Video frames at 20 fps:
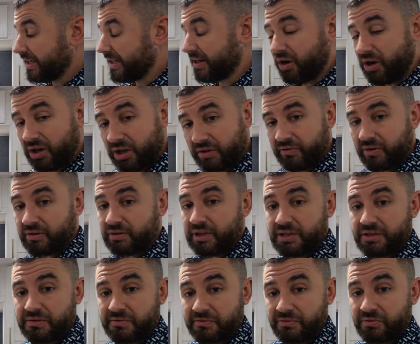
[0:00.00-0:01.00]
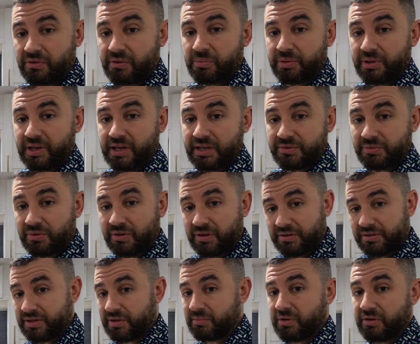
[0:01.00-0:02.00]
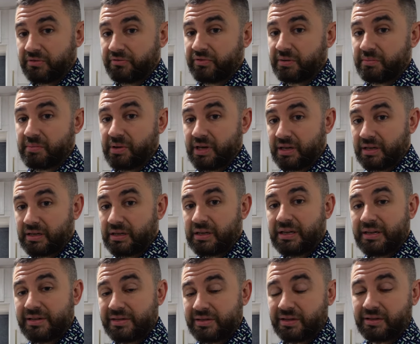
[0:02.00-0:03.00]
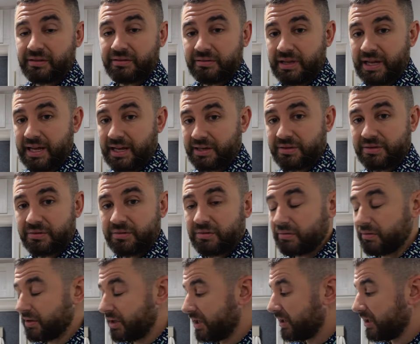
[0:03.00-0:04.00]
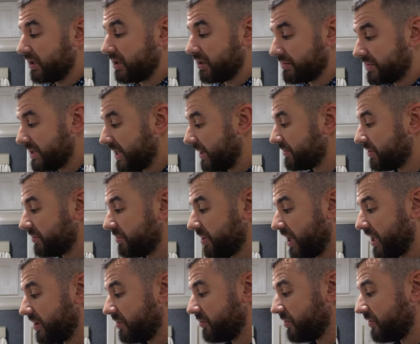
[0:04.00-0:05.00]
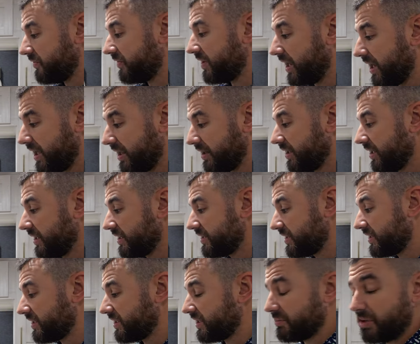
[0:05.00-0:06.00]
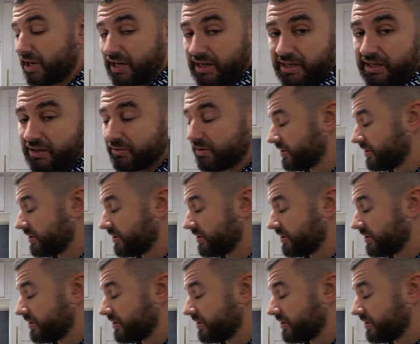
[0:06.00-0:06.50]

in all of our Legend floor plans, whether it's a Murphy bed, single axle, top to bottom, we've got 60 by 80